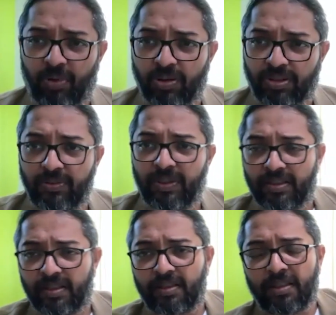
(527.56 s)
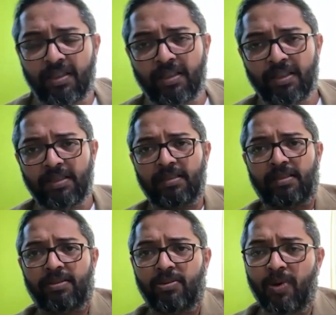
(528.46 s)
board to
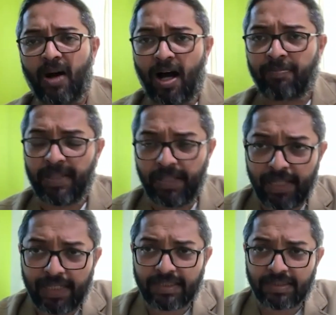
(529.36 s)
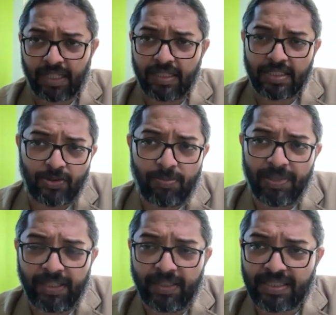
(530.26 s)
AAP, he has a chance.
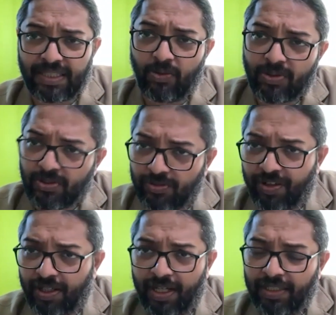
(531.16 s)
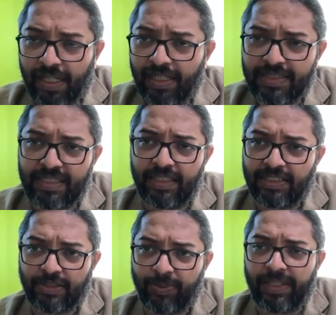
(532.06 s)
Nobody in the south so far I see
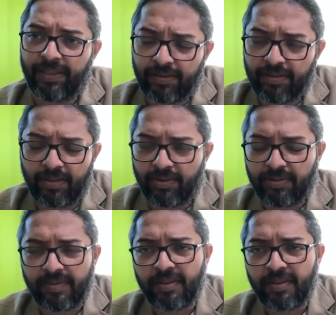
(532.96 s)
as winning. No.